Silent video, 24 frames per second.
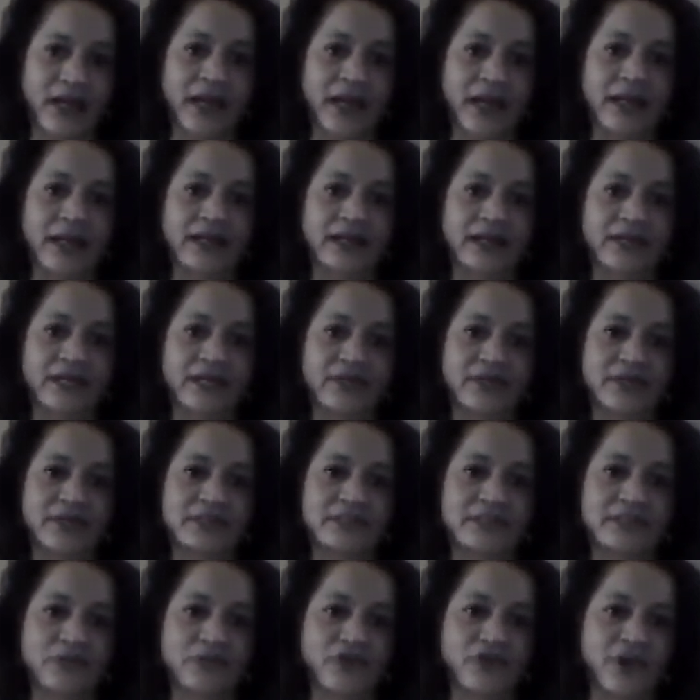In the
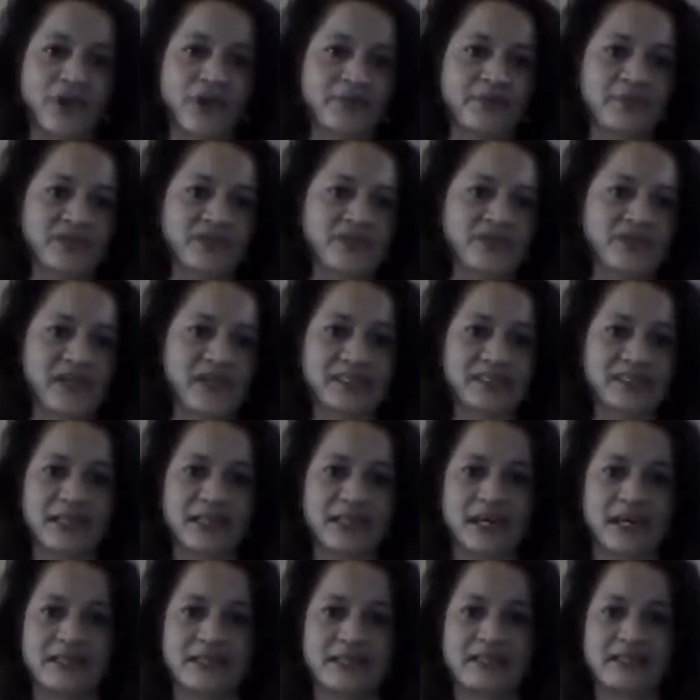U.S., programs such as the
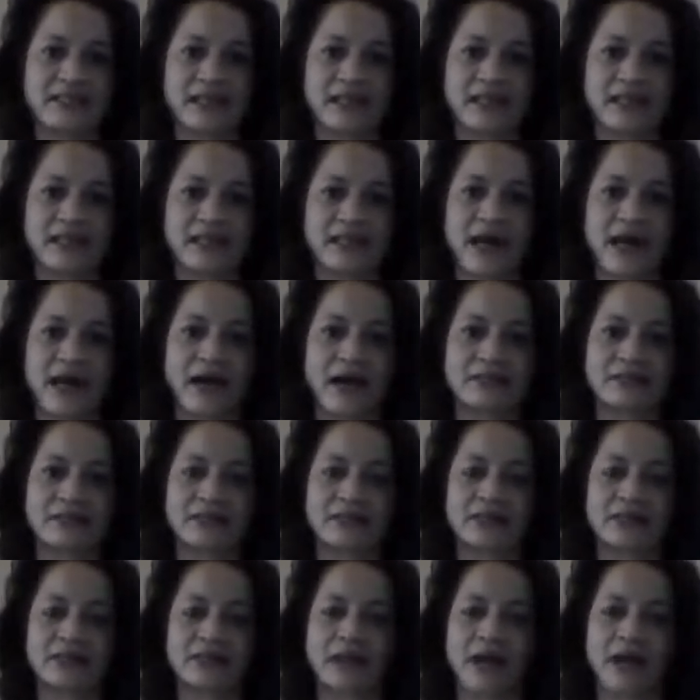Head Start Act
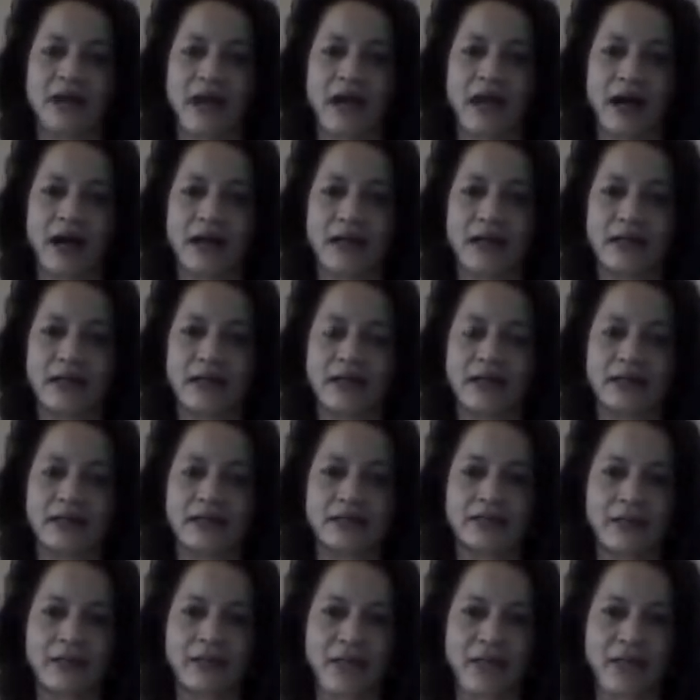and the
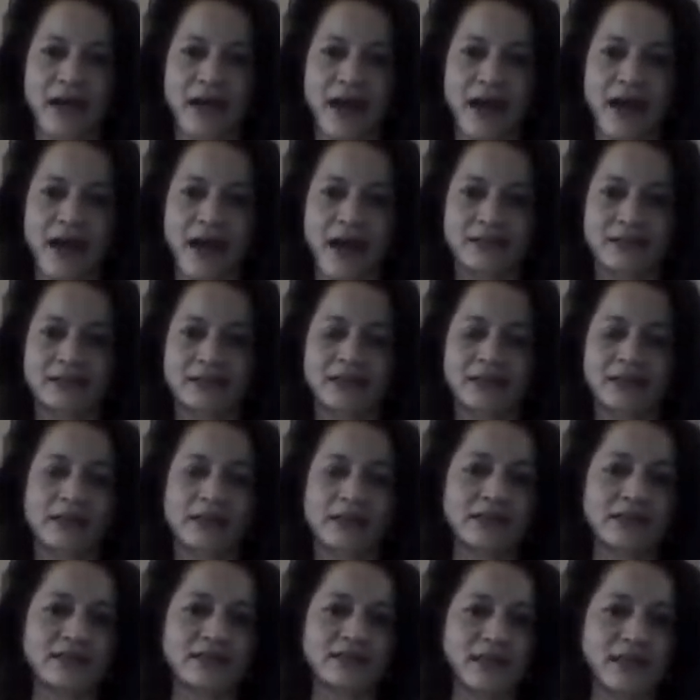Economic Act,
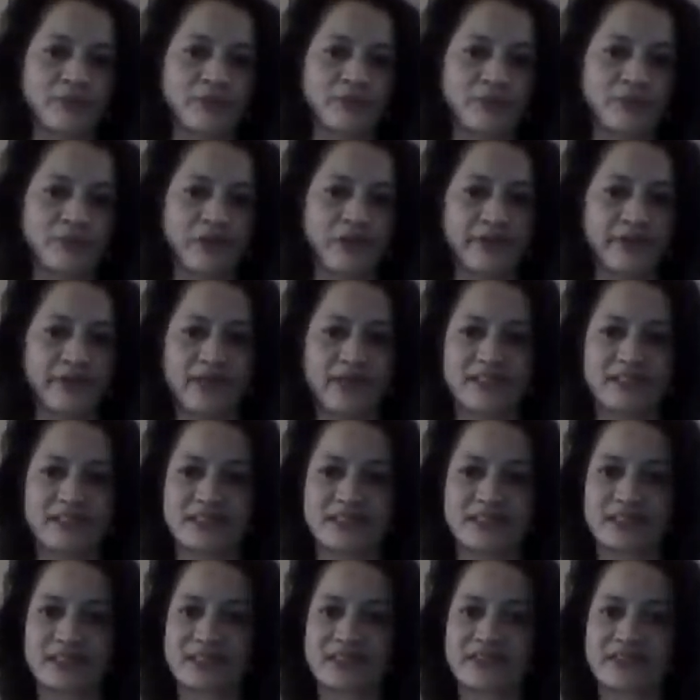temporary
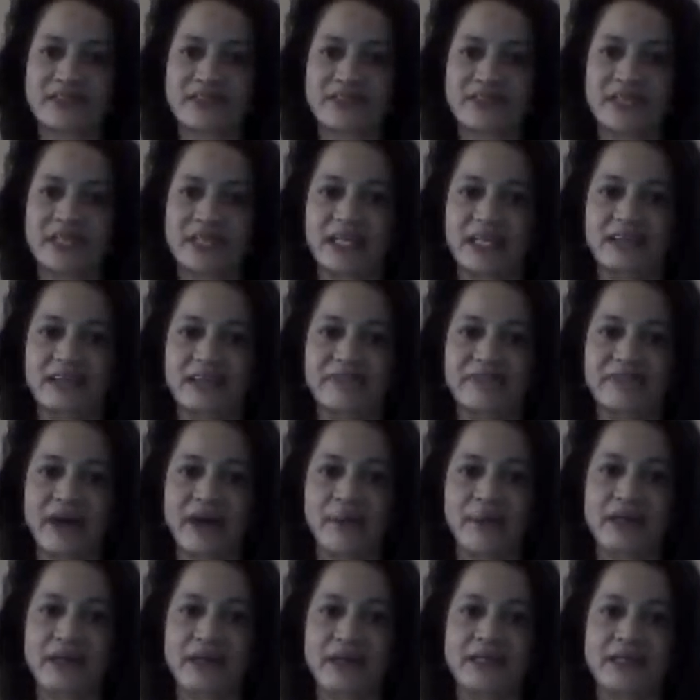assistance for needy
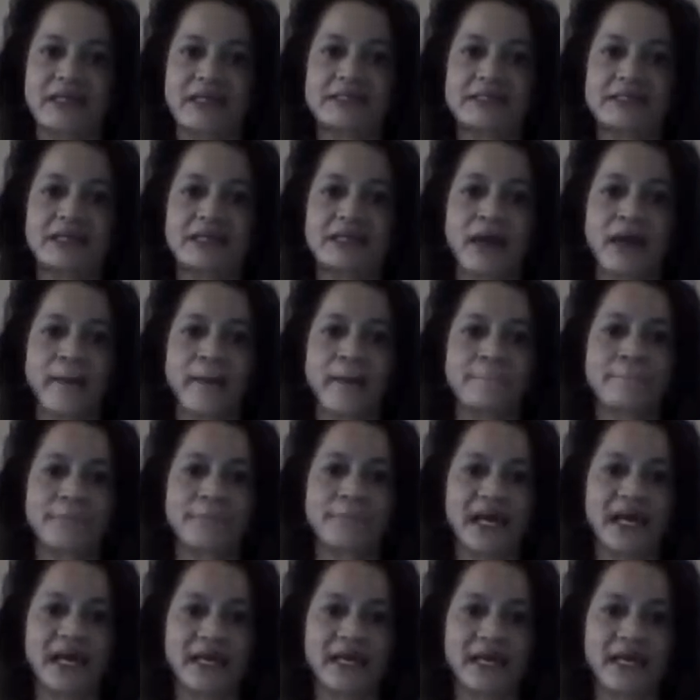families,
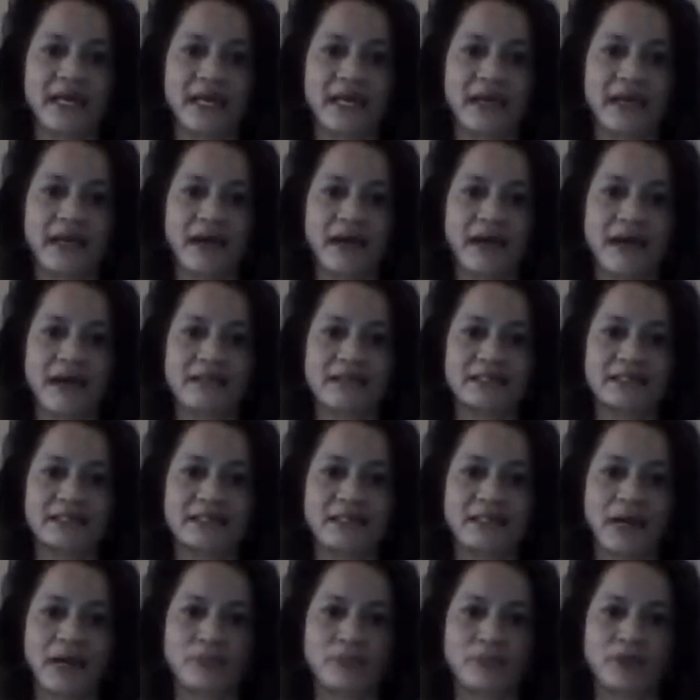Medicaid, and the
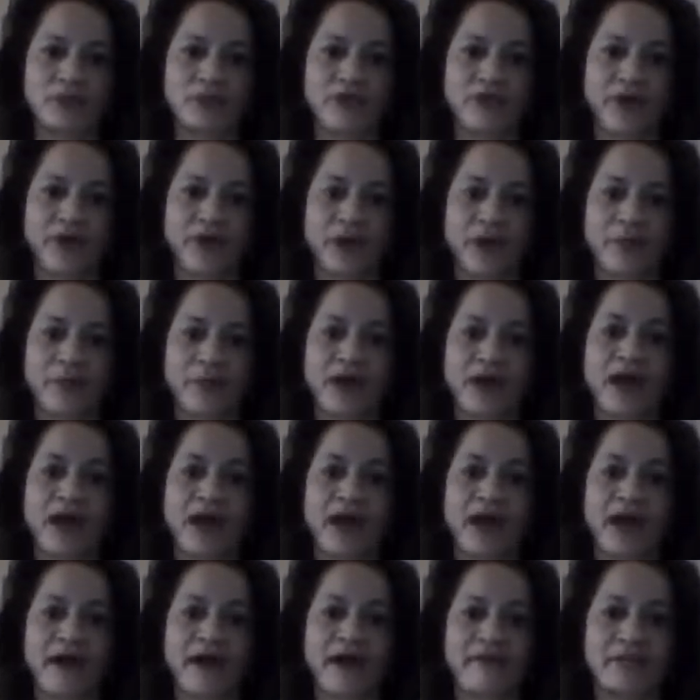SNAP program
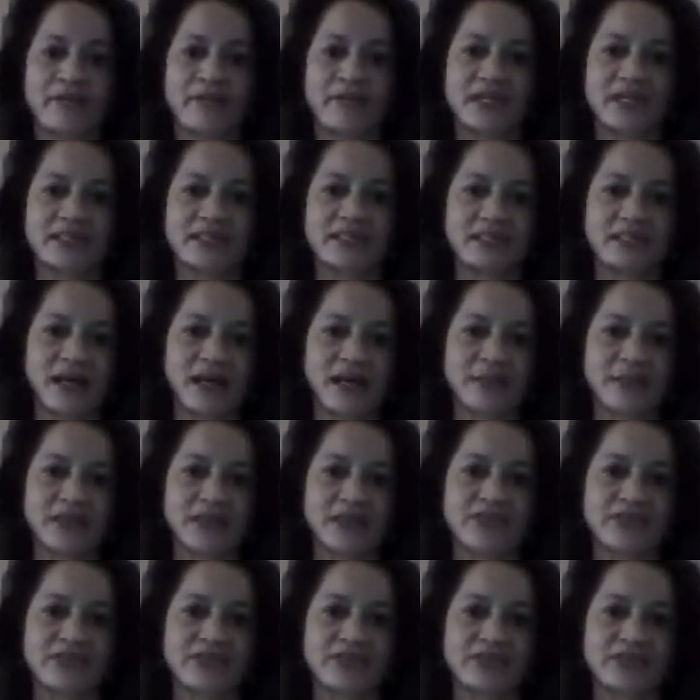have been
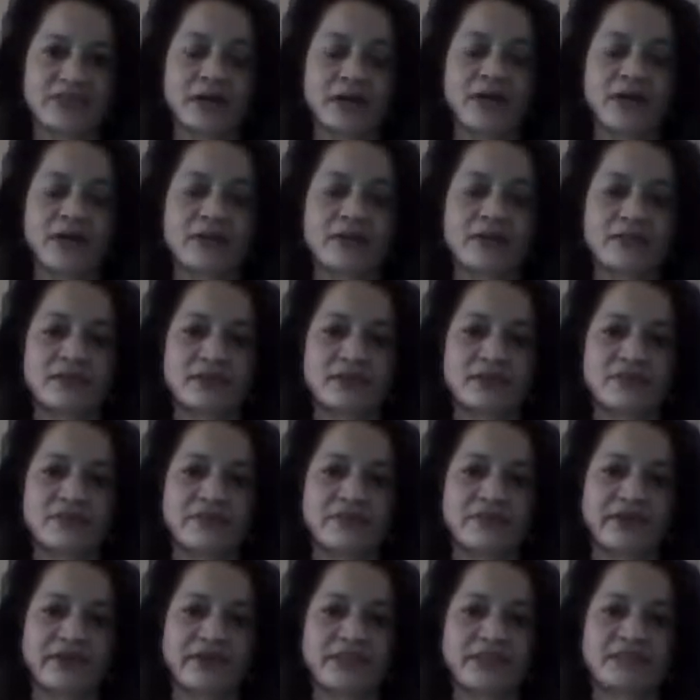established to
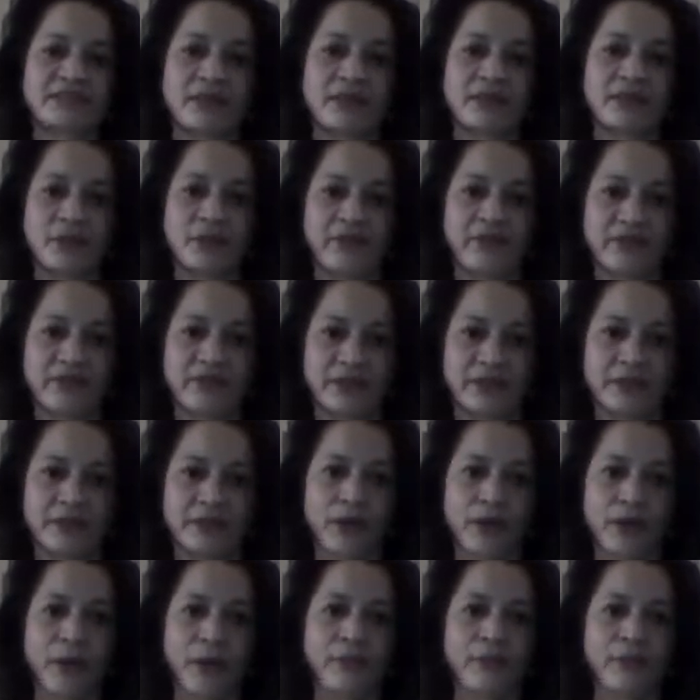address some of the
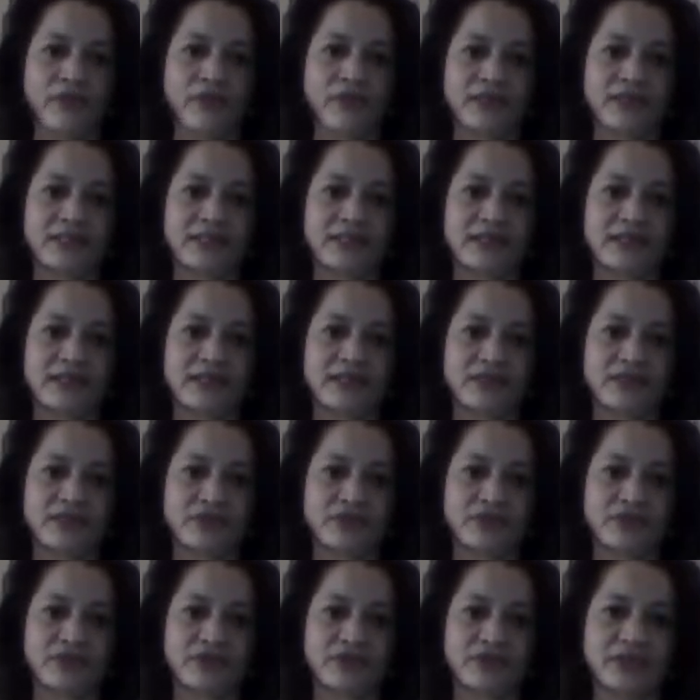pressing
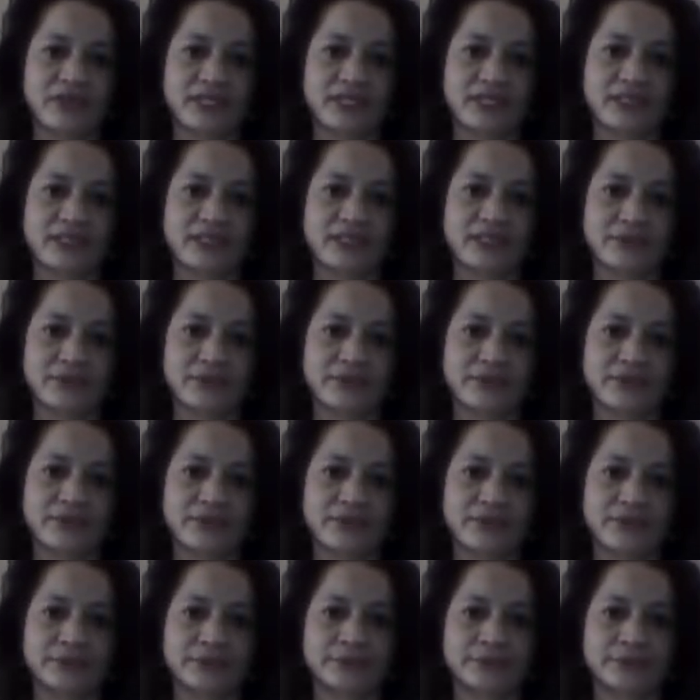social issues.